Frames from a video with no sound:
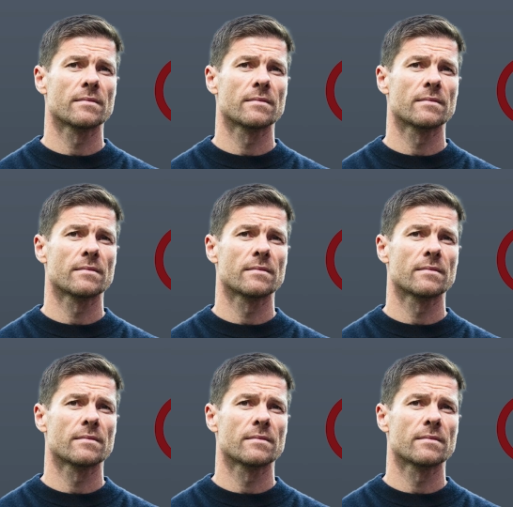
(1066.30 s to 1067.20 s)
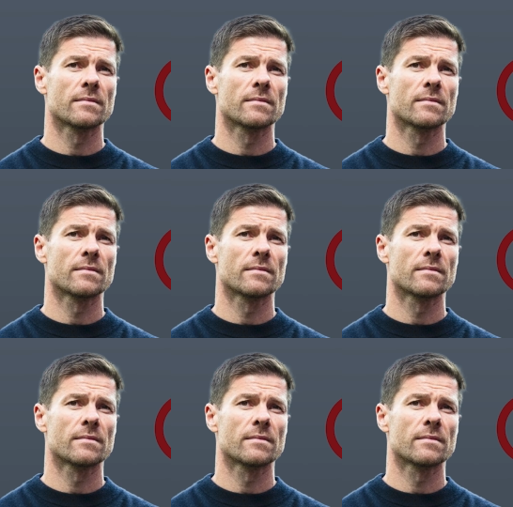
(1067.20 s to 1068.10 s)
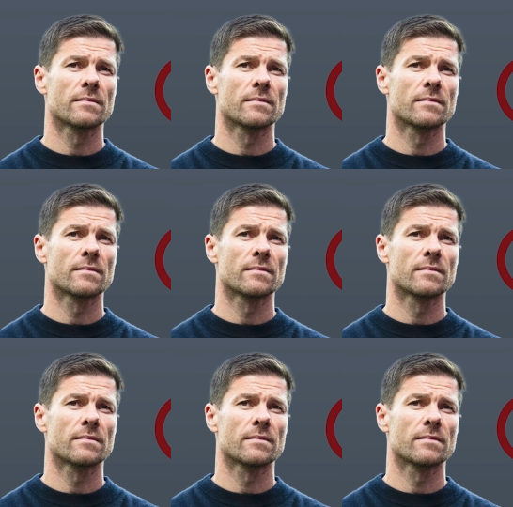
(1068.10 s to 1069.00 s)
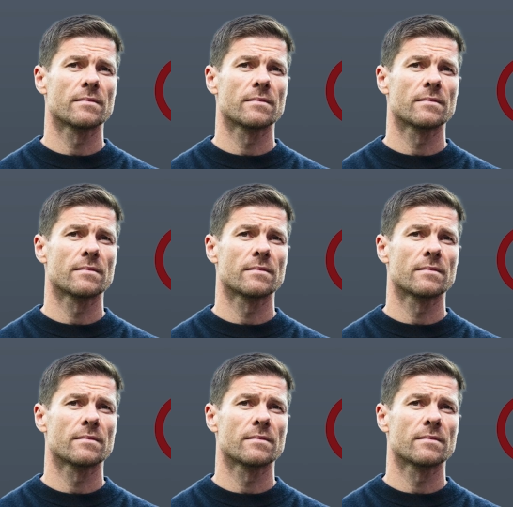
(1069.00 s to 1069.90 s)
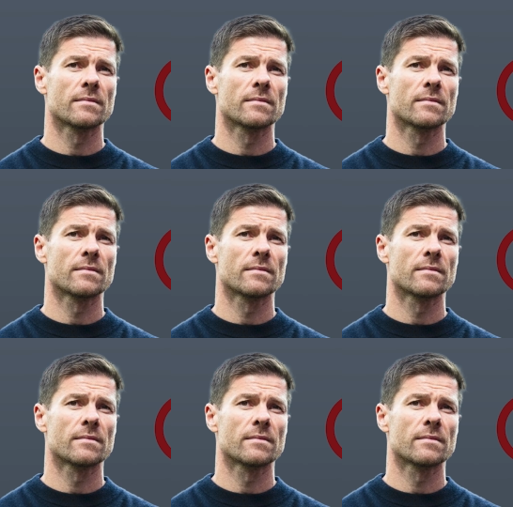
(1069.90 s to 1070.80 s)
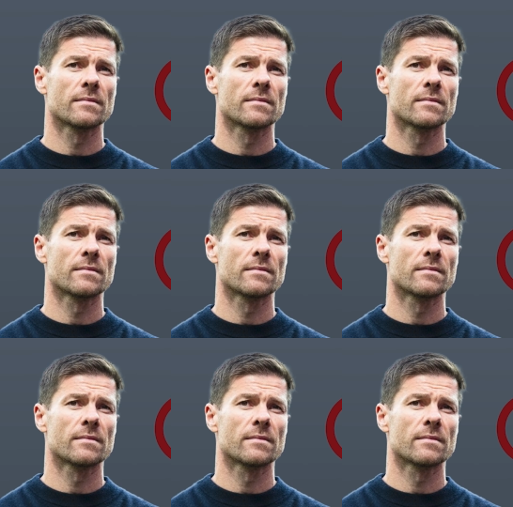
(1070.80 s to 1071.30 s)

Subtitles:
[no speech]